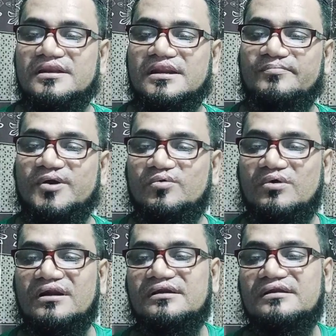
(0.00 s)
Number
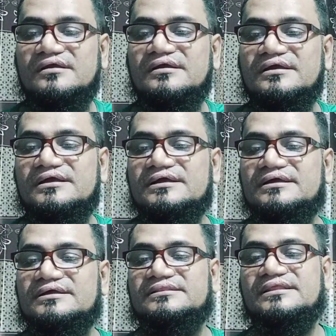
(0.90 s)
one,
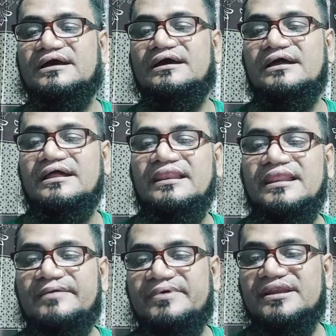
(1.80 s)
the
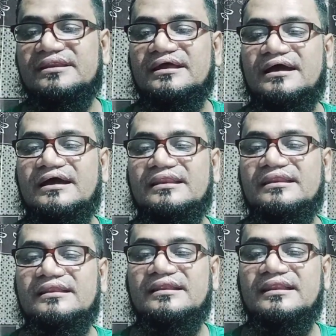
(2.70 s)
11
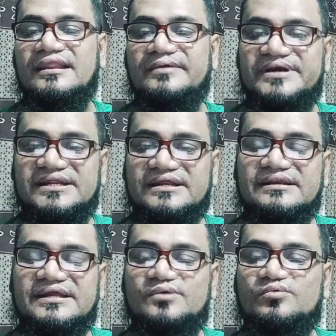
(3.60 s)
and 11
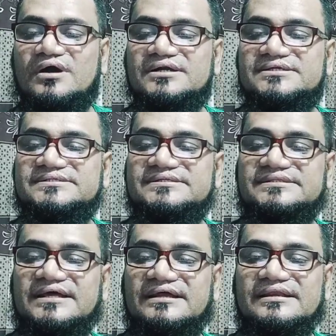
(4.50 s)
keywords.
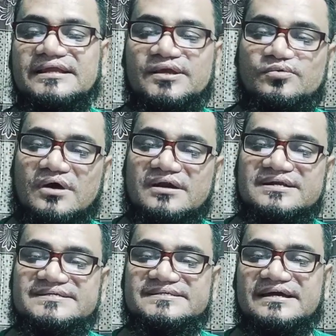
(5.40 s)
The keyword
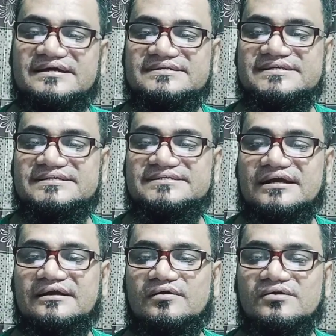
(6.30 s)
research is a
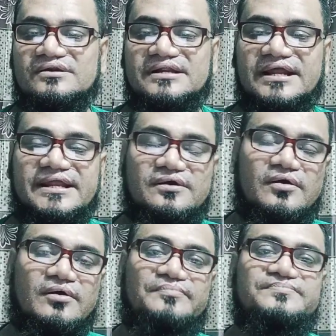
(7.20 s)
content
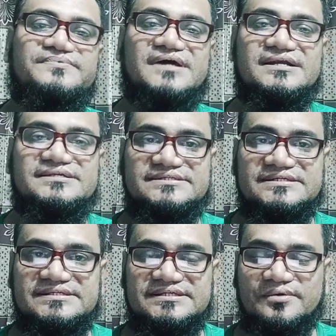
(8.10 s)
of search
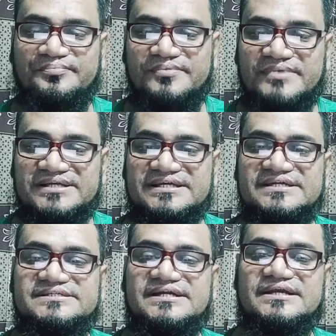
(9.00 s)
engine
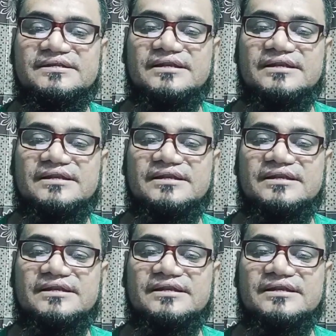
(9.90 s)
optimization